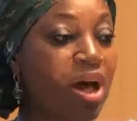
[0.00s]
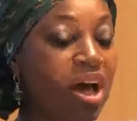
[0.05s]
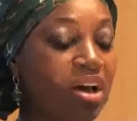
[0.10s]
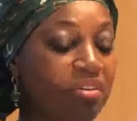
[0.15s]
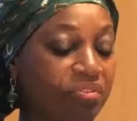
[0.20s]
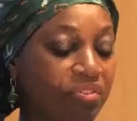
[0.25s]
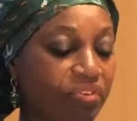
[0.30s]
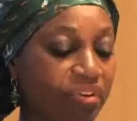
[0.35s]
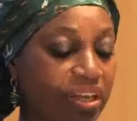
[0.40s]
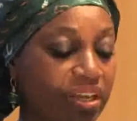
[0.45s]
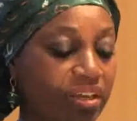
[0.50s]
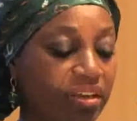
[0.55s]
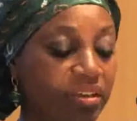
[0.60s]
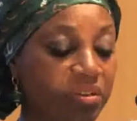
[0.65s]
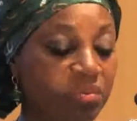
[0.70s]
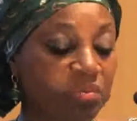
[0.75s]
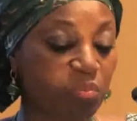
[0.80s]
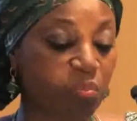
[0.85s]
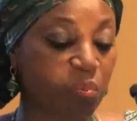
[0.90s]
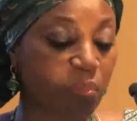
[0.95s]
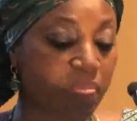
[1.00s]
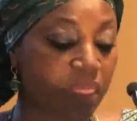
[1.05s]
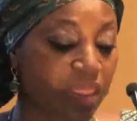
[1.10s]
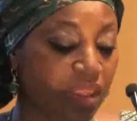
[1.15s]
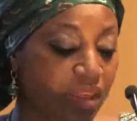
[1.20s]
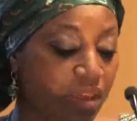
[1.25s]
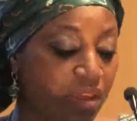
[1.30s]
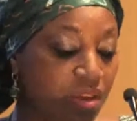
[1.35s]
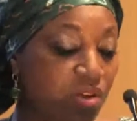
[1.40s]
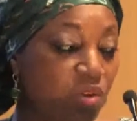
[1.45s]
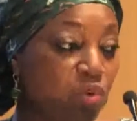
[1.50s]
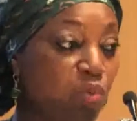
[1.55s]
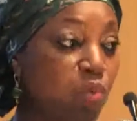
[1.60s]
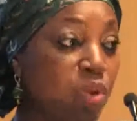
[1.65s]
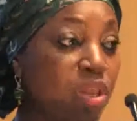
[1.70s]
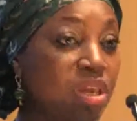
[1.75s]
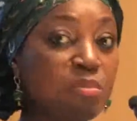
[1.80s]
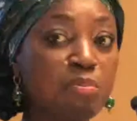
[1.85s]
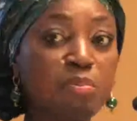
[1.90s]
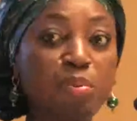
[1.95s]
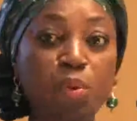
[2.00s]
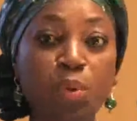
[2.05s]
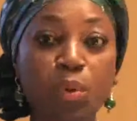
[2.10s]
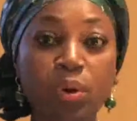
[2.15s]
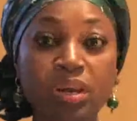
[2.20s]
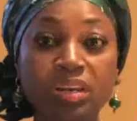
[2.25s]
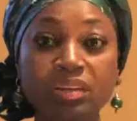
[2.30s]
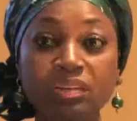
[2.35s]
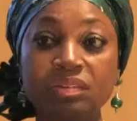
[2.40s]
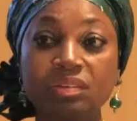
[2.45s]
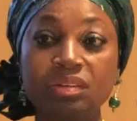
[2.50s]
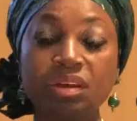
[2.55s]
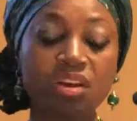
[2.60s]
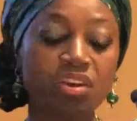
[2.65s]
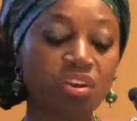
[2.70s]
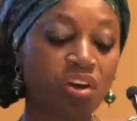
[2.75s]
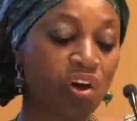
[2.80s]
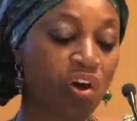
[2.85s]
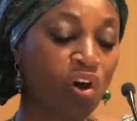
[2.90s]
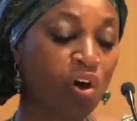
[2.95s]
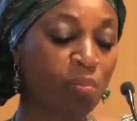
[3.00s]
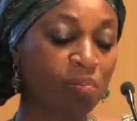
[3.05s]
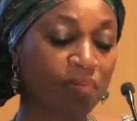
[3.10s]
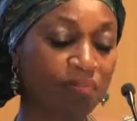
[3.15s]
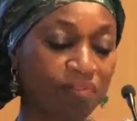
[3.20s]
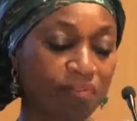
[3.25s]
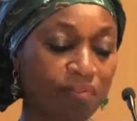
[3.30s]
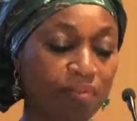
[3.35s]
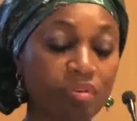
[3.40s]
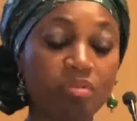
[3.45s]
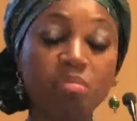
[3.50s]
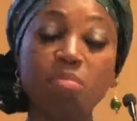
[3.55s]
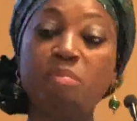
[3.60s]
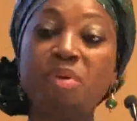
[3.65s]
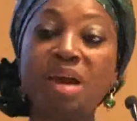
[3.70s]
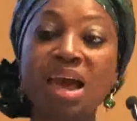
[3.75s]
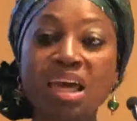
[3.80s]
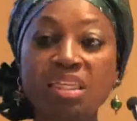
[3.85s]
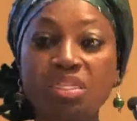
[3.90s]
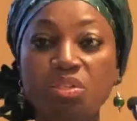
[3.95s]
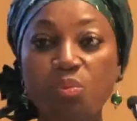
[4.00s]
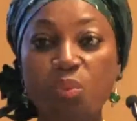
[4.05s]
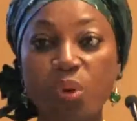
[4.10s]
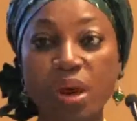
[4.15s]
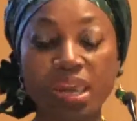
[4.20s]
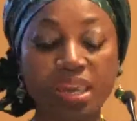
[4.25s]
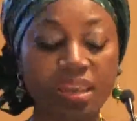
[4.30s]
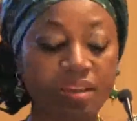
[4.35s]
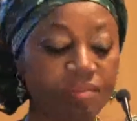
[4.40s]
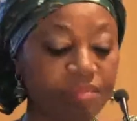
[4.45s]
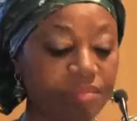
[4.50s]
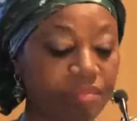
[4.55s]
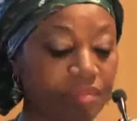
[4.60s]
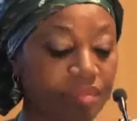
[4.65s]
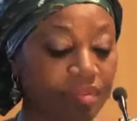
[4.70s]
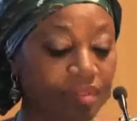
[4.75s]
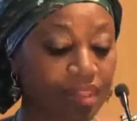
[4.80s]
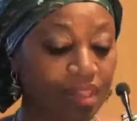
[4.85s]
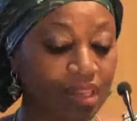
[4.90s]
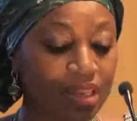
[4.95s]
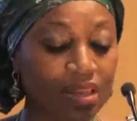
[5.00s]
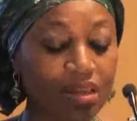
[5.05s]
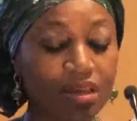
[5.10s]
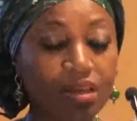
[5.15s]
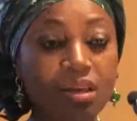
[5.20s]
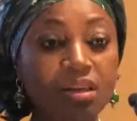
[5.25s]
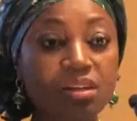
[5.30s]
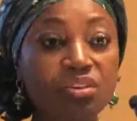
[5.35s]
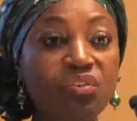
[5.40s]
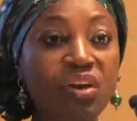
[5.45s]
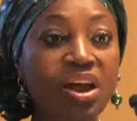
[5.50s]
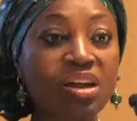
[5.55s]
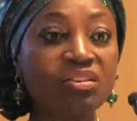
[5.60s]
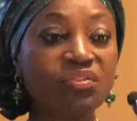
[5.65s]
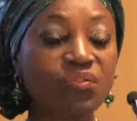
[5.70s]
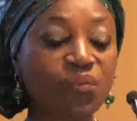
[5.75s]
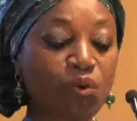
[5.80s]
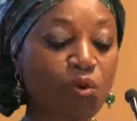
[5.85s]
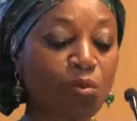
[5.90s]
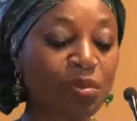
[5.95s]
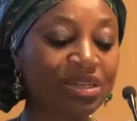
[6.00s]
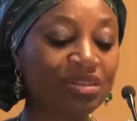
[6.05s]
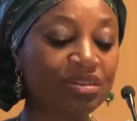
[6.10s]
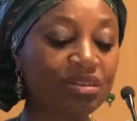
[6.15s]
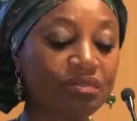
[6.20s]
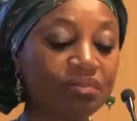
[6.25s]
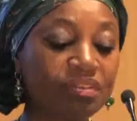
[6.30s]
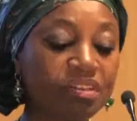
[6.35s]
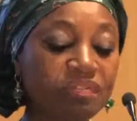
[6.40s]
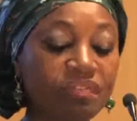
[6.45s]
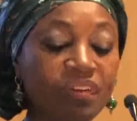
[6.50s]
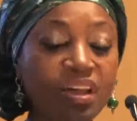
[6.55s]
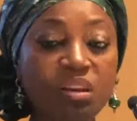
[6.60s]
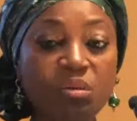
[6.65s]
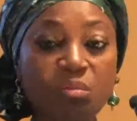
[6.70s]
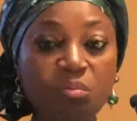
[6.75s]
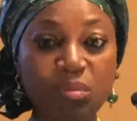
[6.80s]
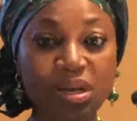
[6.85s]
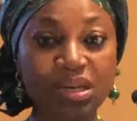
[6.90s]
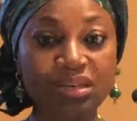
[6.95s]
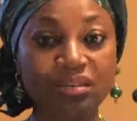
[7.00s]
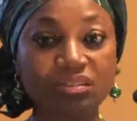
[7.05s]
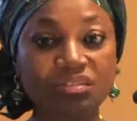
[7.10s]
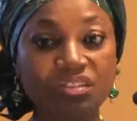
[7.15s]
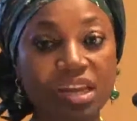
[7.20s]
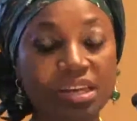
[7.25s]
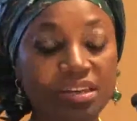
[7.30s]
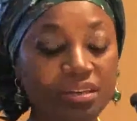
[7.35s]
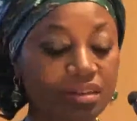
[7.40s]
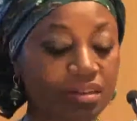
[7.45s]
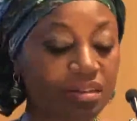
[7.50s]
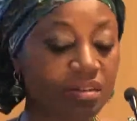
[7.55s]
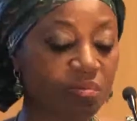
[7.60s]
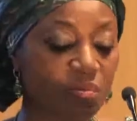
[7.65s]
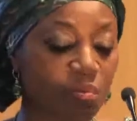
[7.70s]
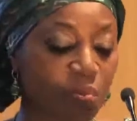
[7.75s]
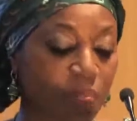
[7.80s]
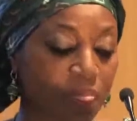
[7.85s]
Africa. We are poised on a hopeful pathway, a transformative development agenda.